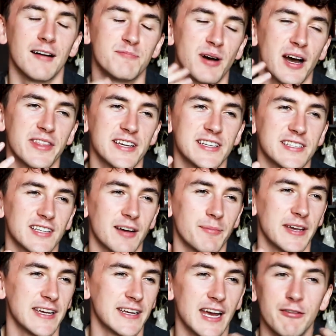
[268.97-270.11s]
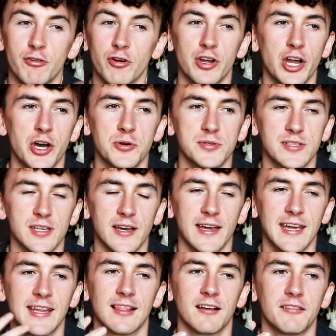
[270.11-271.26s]
And by this, I mean, everyone knows
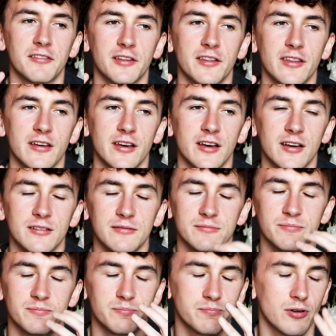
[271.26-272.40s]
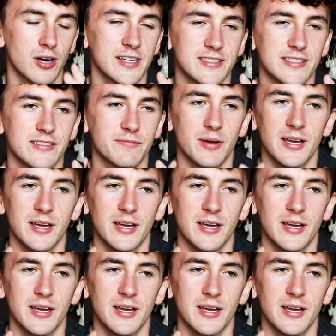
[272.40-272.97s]
that in London, the prices of